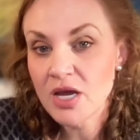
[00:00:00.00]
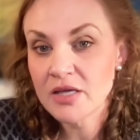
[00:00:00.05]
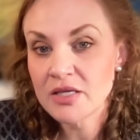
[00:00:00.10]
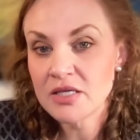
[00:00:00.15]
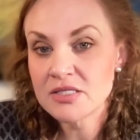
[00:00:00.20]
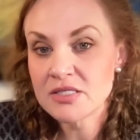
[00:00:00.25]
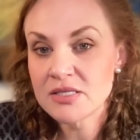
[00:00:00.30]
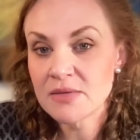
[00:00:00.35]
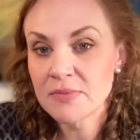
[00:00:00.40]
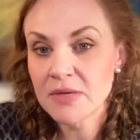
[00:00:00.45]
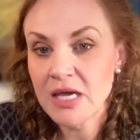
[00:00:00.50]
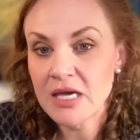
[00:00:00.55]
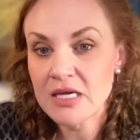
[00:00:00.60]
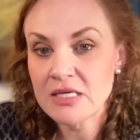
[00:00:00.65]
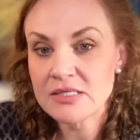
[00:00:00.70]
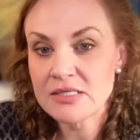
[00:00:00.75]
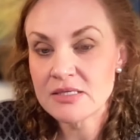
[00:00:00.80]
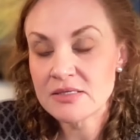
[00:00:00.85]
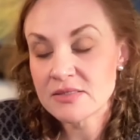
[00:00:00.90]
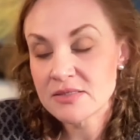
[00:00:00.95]
And in some
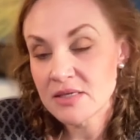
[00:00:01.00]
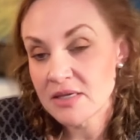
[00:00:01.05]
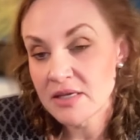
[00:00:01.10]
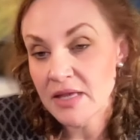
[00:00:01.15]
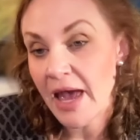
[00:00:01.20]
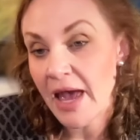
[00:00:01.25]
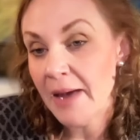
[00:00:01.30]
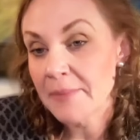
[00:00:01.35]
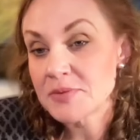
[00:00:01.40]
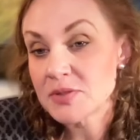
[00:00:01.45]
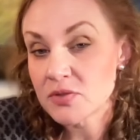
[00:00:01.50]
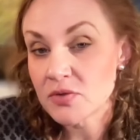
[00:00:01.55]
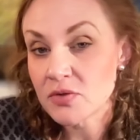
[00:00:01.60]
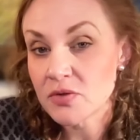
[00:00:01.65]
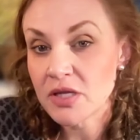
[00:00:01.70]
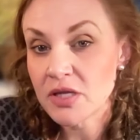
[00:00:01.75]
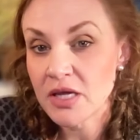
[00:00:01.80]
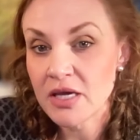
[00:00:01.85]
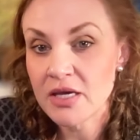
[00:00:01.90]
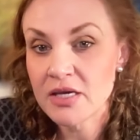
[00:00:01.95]
cases, it
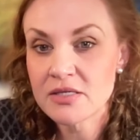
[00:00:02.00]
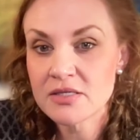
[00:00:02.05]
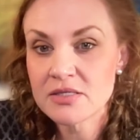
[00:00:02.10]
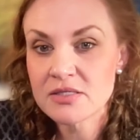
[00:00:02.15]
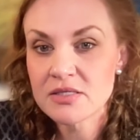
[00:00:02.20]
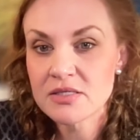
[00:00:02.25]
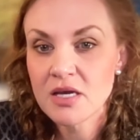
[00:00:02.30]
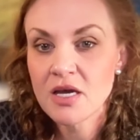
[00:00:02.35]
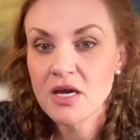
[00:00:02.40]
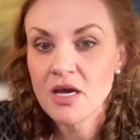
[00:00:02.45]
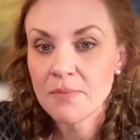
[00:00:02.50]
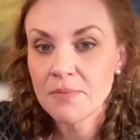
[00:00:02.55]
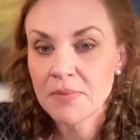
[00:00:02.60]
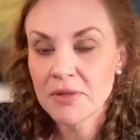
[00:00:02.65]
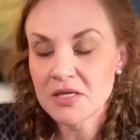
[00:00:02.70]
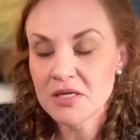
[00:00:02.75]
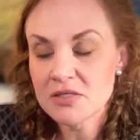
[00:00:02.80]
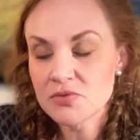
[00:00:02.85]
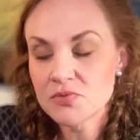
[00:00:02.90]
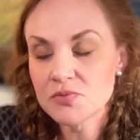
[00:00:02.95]
absolutely is.
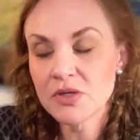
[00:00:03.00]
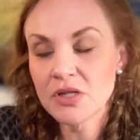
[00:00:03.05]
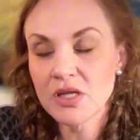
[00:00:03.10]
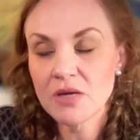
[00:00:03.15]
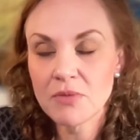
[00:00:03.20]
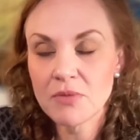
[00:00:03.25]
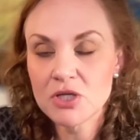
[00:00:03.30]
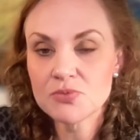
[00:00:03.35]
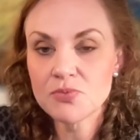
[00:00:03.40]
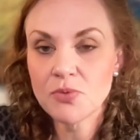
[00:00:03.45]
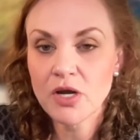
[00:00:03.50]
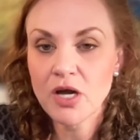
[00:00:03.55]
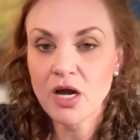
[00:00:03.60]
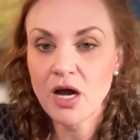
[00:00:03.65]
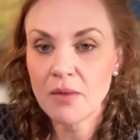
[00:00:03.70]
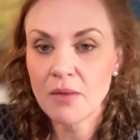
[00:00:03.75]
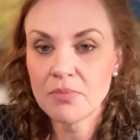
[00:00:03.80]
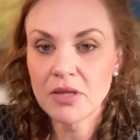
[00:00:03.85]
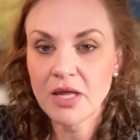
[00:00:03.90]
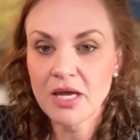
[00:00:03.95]
But it's really much more
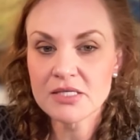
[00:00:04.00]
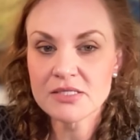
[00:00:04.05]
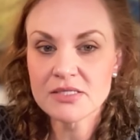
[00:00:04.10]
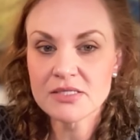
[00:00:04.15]
complex